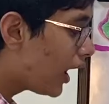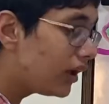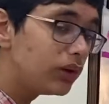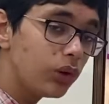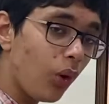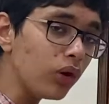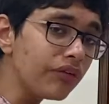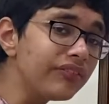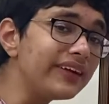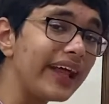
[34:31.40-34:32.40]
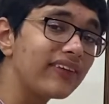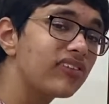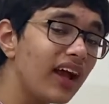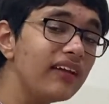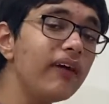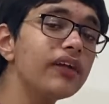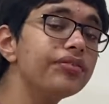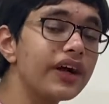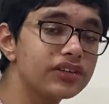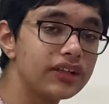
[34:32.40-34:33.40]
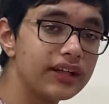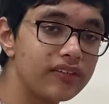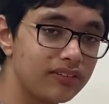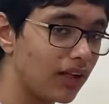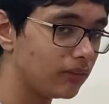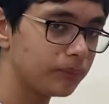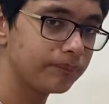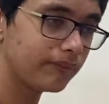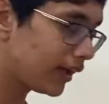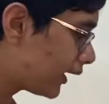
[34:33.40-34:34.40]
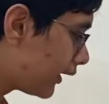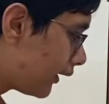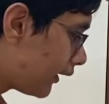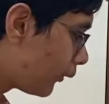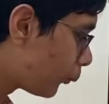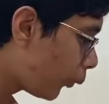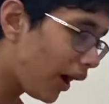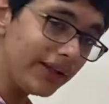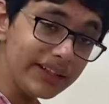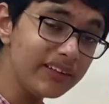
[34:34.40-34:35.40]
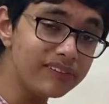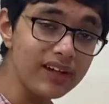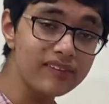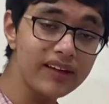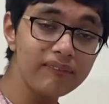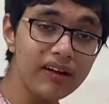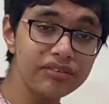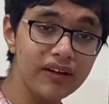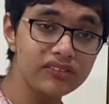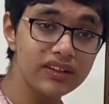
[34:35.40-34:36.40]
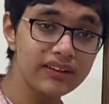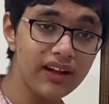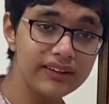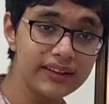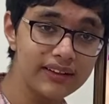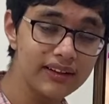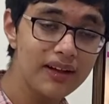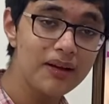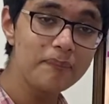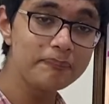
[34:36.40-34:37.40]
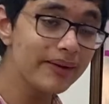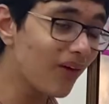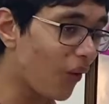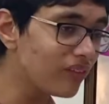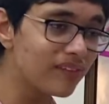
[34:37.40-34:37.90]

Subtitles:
a lot of the textile manufacturing is done. Why is textile manufacturing done here? Because